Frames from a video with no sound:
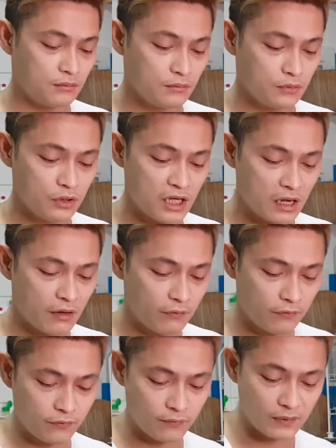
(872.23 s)
you have
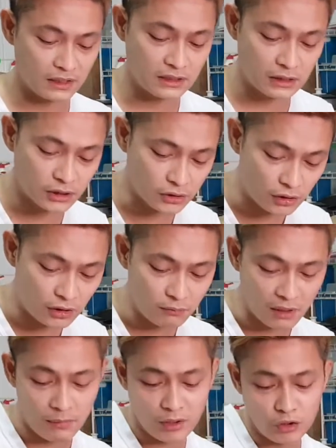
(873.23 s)
a sister.
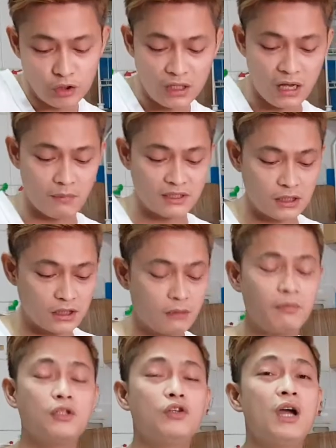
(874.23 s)
Maybe you don't have a sister,
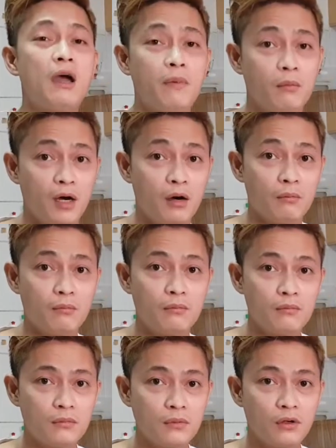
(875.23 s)
but you have a mom.
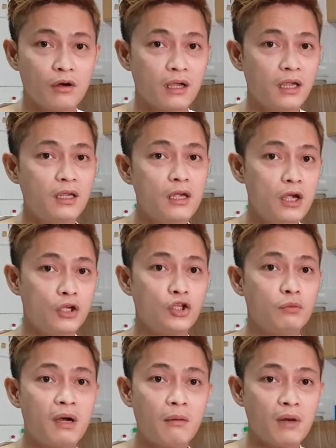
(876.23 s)
Okay? Your
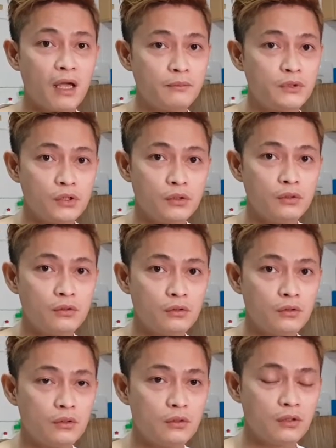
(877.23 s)
mom loves you
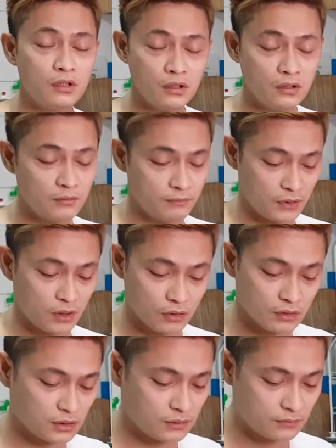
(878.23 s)
because